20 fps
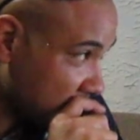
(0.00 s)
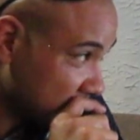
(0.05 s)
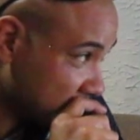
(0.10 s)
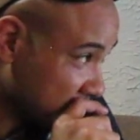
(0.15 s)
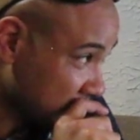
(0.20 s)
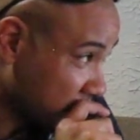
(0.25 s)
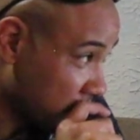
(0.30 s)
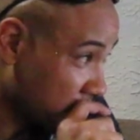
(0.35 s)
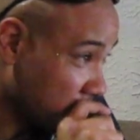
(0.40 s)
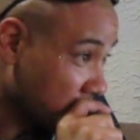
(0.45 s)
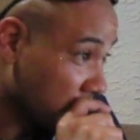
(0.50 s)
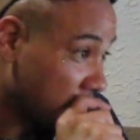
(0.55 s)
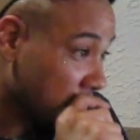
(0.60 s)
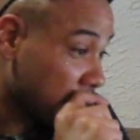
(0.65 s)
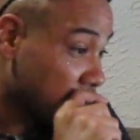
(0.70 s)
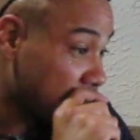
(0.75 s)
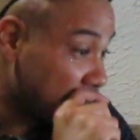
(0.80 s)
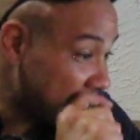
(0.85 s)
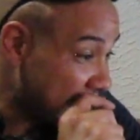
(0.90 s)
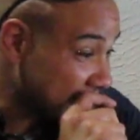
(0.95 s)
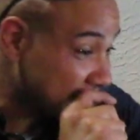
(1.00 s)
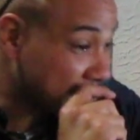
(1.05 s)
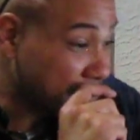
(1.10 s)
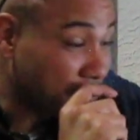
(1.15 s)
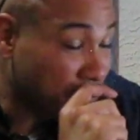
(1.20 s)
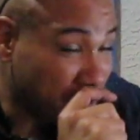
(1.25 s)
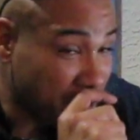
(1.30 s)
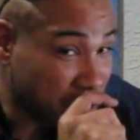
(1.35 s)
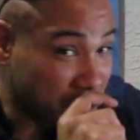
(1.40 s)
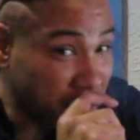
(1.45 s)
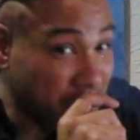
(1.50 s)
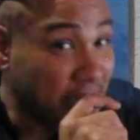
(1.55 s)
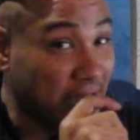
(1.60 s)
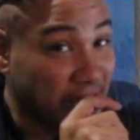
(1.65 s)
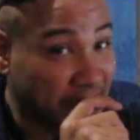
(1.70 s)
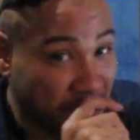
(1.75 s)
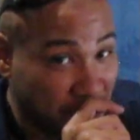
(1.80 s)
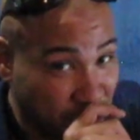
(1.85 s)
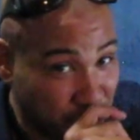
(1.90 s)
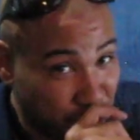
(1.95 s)
So that's the one you
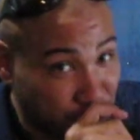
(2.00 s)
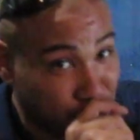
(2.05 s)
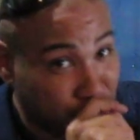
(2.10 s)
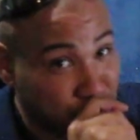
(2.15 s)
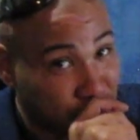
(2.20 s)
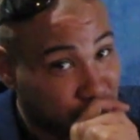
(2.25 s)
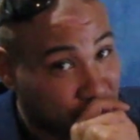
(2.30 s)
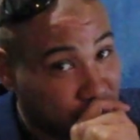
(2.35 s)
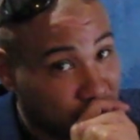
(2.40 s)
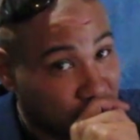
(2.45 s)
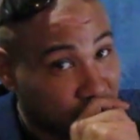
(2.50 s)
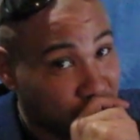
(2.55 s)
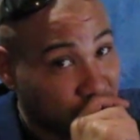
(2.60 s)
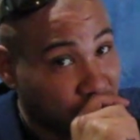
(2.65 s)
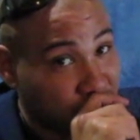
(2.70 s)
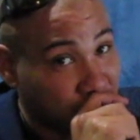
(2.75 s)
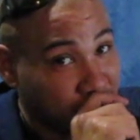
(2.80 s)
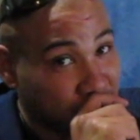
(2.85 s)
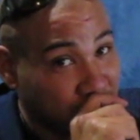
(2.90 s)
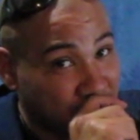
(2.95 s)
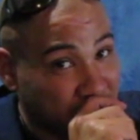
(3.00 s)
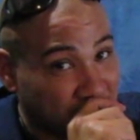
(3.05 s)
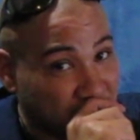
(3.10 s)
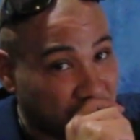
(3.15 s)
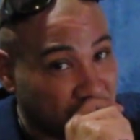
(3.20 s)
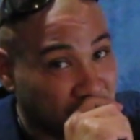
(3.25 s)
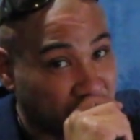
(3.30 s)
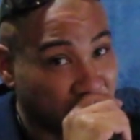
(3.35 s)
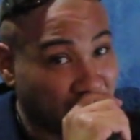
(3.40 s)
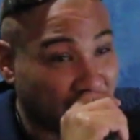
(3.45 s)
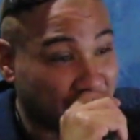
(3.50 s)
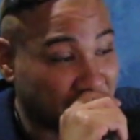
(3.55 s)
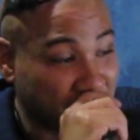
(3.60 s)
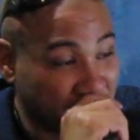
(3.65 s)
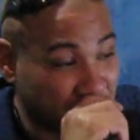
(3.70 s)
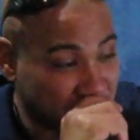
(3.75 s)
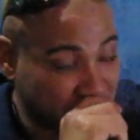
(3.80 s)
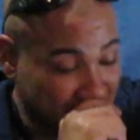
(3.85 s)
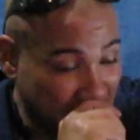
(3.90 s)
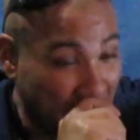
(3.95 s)
gotta use. You gotta
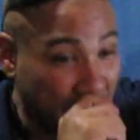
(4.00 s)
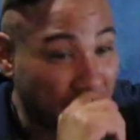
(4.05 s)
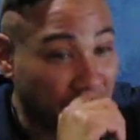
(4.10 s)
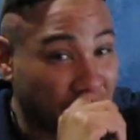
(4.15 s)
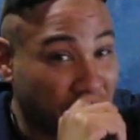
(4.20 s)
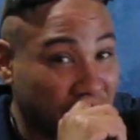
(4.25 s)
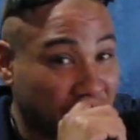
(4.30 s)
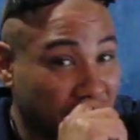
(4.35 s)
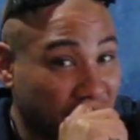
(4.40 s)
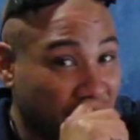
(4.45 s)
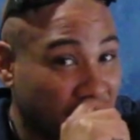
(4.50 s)
use that one.